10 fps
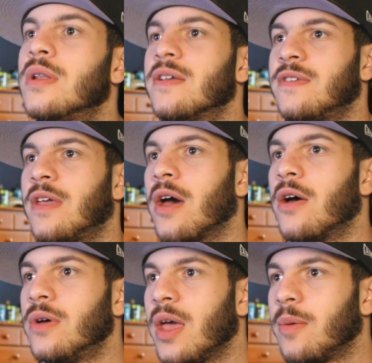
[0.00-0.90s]

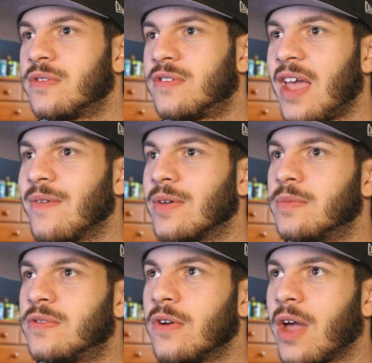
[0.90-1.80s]
Nezuko able to save
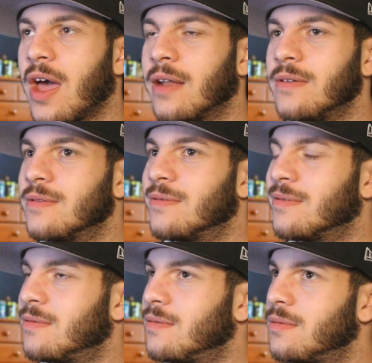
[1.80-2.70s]
him. Still got. Mm.